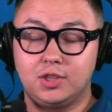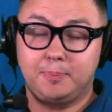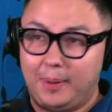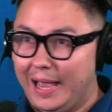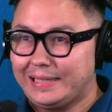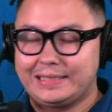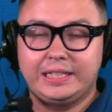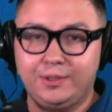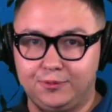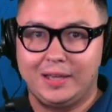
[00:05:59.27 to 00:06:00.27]
Their pass
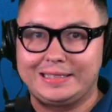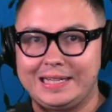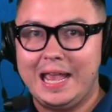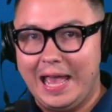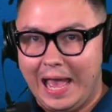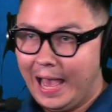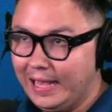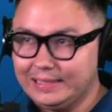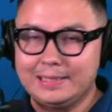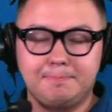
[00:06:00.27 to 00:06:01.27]
defense
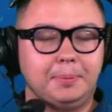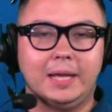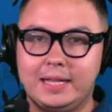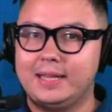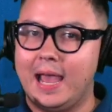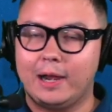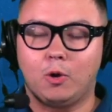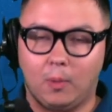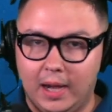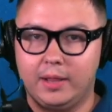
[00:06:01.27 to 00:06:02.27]
hasn't played that
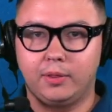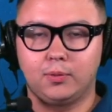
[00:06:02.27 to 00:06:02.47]
great